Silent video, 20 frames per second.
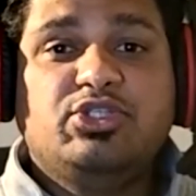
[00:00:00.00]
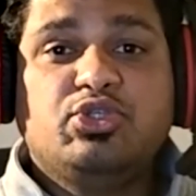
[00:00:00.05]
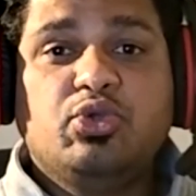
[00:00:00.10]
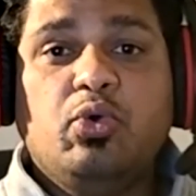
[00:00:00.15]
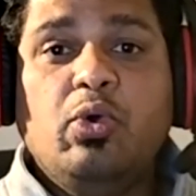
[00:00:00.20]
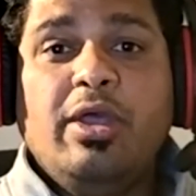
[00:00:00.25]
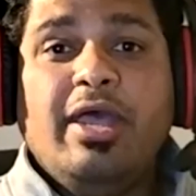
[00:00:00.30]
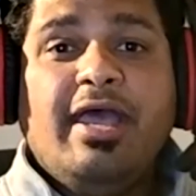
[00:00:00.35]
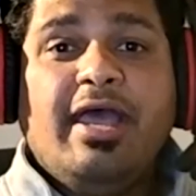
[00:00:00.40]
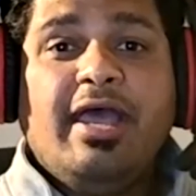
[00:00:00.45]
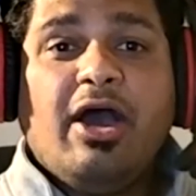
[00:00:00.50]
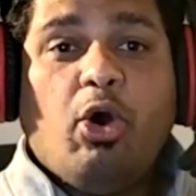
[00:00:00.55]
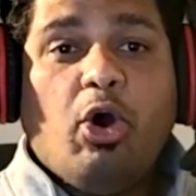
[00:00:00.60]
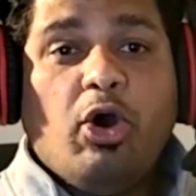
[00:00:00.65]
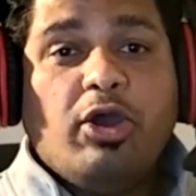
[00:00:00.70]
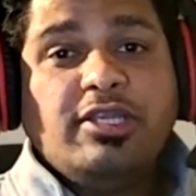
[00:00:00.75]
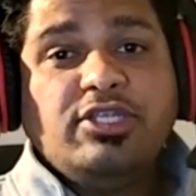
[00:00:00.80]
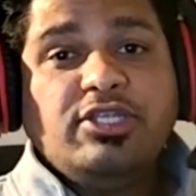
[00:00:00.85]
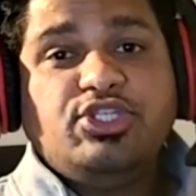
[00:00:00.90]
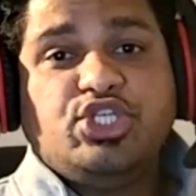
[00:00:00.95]
So
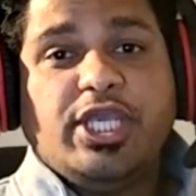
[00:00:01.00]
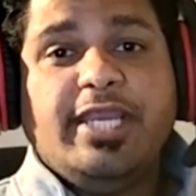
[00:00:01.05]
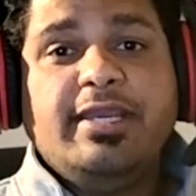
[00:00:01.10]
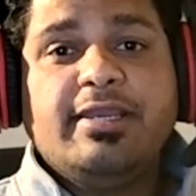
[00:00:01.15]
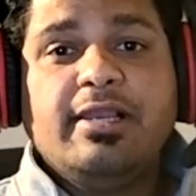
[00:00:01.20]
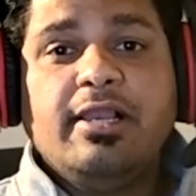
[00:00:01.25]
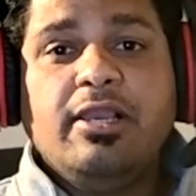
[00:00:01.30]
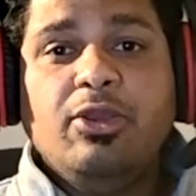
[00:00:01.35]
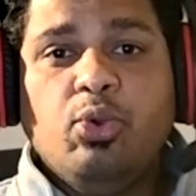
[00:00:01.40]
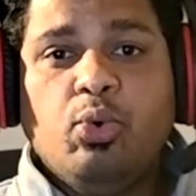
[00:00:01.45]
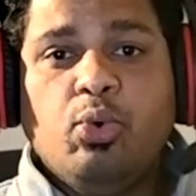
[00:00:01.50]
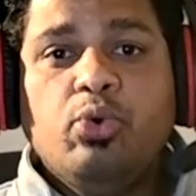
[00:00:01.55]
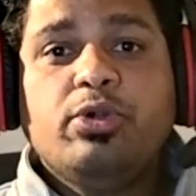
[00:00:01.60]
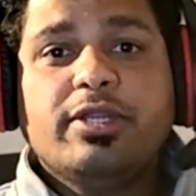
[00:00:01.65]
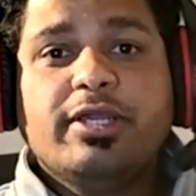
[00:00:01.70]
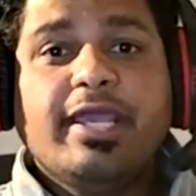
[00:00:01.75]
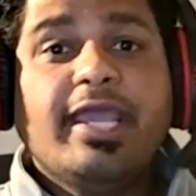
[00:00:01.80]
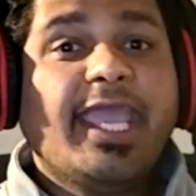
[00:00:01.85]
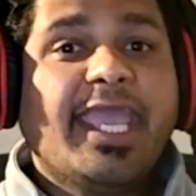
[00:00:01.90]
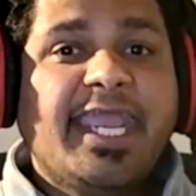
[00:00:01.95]
on a general note,
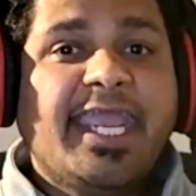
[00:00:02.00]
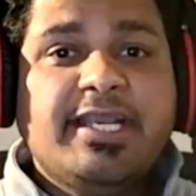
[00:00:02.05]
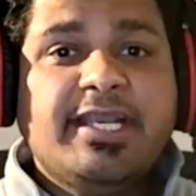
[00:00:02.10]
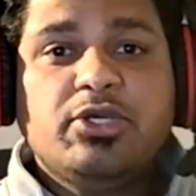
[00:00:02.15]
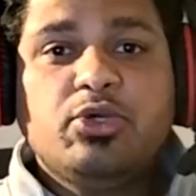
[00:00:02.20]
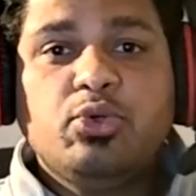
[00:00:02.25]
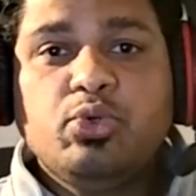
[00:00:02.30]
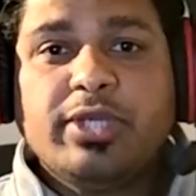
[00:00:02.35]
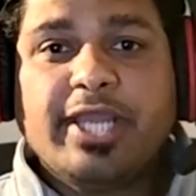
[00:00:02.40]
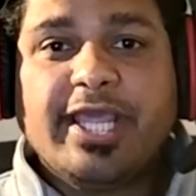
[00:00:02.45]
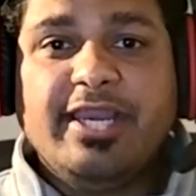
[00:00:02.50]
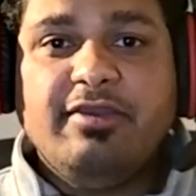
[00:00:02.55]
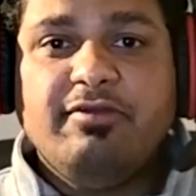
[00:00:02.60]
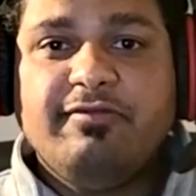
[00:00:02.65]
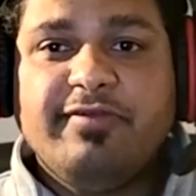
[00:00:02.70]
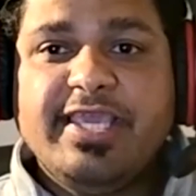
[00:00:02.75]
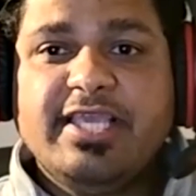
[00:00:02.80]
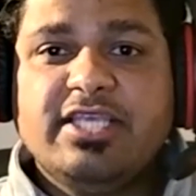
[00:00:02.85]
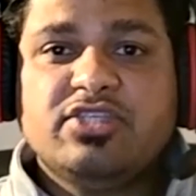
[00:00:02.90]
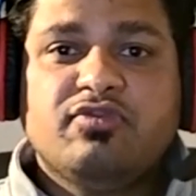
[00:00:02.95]
8 to 10
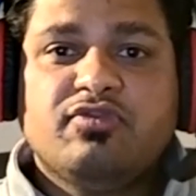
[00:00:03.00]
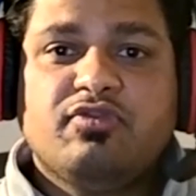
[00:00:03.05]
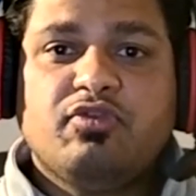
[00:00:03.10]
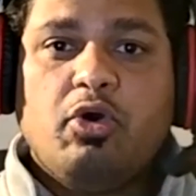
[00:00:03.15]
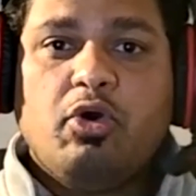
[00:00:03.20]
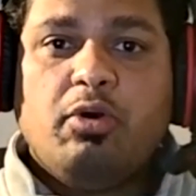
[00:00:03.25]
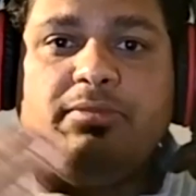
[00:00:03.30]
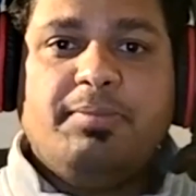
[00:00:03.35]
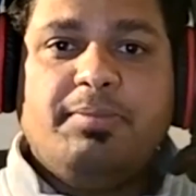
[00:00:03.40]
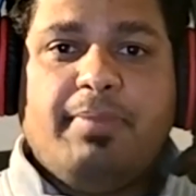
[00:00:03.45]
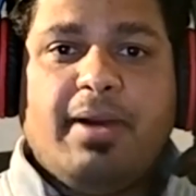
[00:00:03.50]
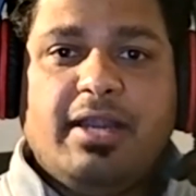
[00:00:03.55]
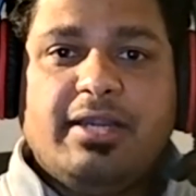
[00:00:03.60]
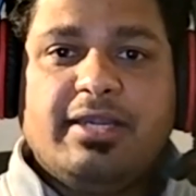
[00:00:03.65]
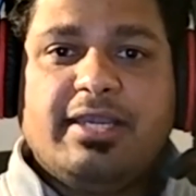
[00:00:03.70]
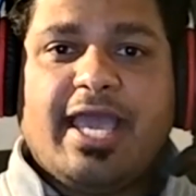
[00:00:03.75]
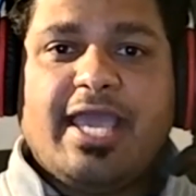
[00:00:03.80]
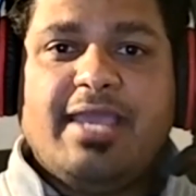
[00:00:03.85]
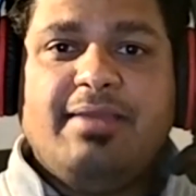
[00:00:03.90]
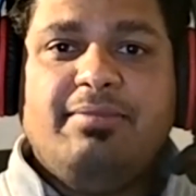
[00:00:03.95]
weeks from the part
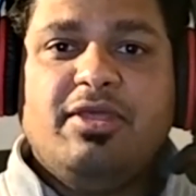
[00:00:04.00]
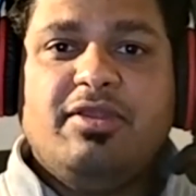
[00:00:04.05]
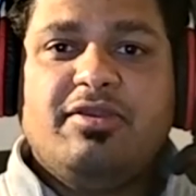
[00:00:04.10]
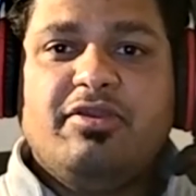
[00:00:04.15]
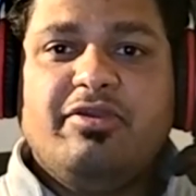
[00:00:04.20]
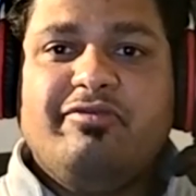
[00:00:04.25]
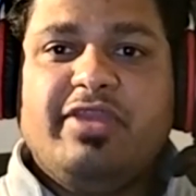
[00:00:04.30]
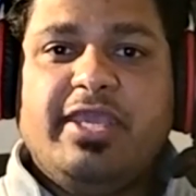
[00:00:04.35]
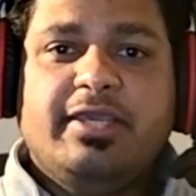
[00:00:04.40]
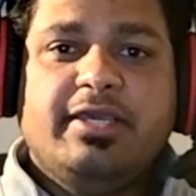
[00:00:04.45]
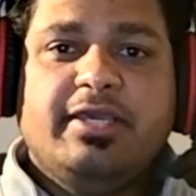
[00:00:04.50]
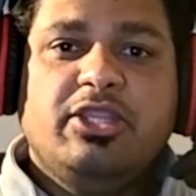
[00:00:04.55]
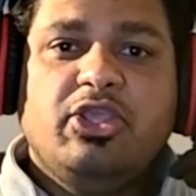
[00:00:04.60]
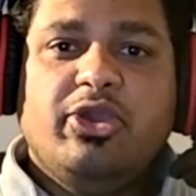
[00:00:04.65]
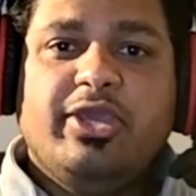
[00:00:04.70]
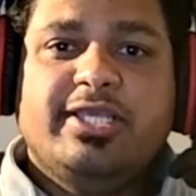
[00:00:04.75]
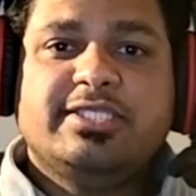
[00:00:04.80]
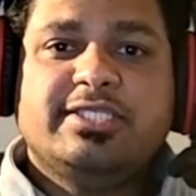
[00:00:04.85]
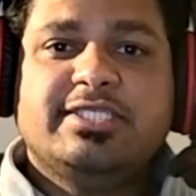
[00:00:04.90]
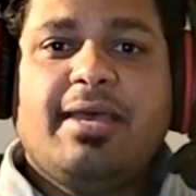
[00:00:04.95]
time that you've taken your
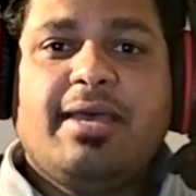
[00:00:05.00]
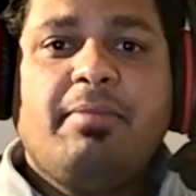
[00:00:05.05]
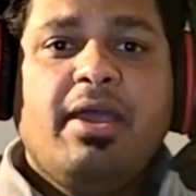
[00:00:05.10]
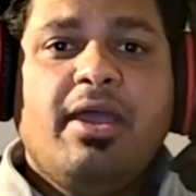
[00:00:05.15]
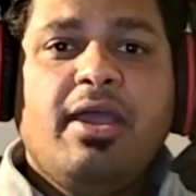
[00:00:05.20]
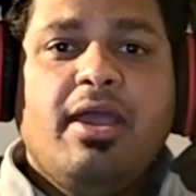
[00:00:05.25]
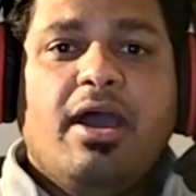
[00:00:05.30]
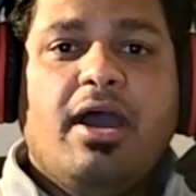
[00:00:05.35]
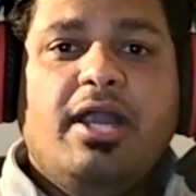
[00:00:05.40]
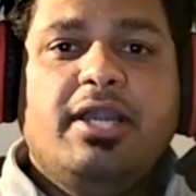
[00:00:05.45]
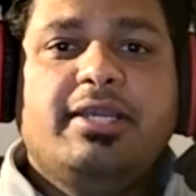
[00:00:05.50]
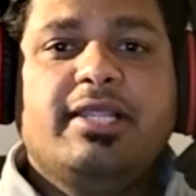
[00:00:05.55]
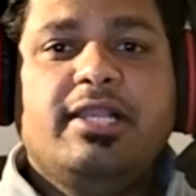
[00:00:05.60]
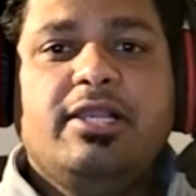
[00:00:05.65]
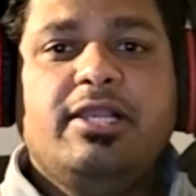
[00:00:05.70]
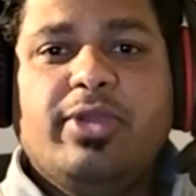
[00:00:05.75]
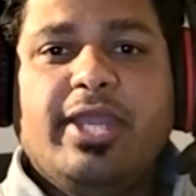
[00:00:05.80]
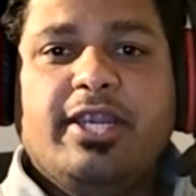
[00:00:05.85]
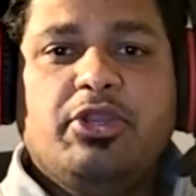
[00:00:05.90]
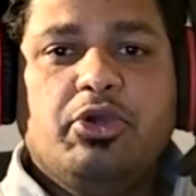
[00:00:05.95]
exam until
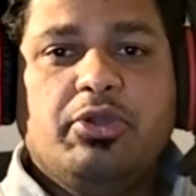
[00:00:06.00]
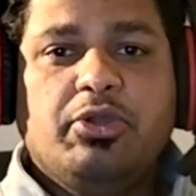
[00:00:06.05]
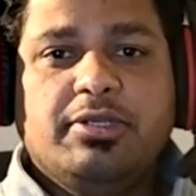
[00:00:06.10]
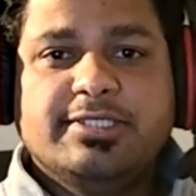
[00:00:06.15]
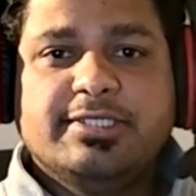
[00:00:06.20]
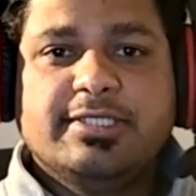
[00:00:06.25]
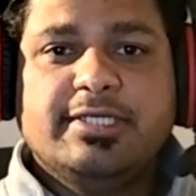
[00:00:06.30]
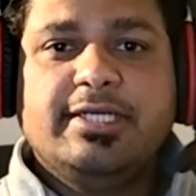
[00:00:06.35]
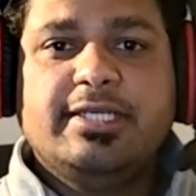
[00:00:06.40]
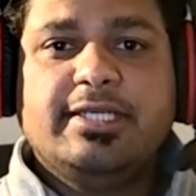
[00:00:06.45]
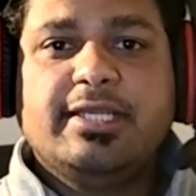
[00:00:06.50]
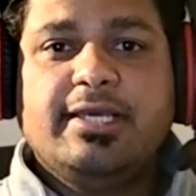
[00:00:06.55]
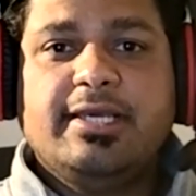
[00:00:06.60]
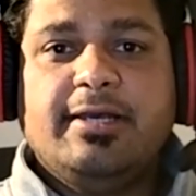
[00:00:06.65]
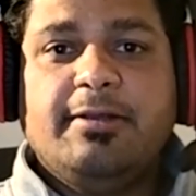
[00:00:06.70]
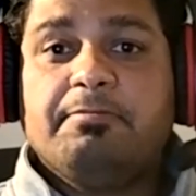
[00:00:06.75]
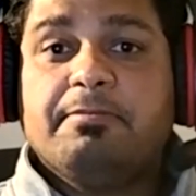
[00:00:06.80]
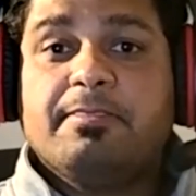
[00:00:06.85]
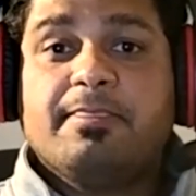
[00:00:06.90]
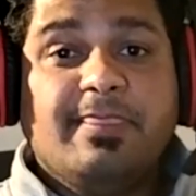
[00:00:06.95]
you get your result.
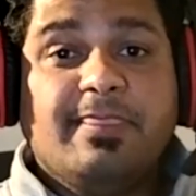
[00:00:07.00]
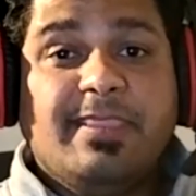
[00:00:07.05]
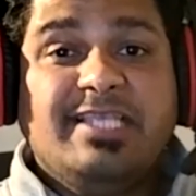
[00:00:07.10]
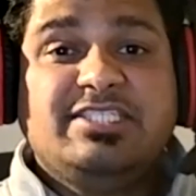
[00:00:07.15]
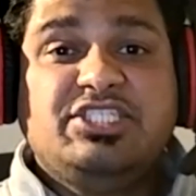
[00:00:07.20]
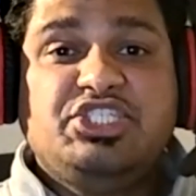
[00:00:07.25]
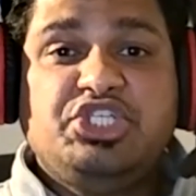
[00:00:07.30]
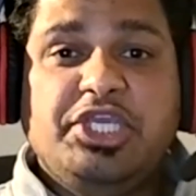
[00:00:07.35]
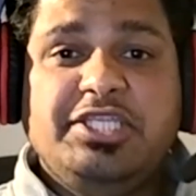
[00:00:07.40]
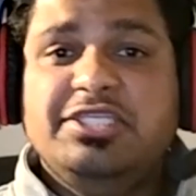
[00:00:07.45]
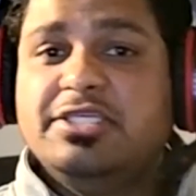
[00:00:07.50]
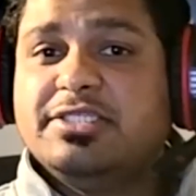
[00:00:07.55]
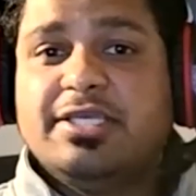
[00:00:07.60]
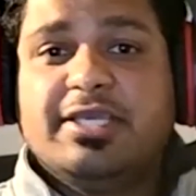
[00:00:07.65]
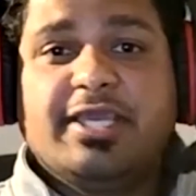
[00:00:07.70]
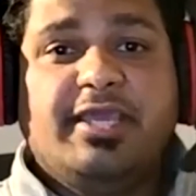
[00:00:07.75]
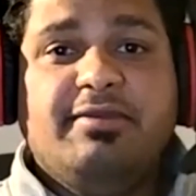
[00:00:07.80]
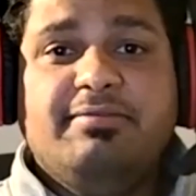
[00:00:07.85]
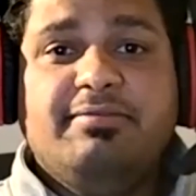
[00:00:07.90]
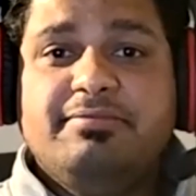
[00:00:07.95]
This changes
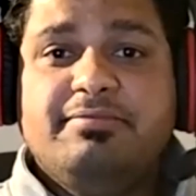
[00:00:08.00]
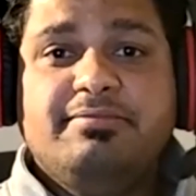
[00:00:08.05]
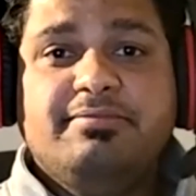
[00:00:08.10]
again.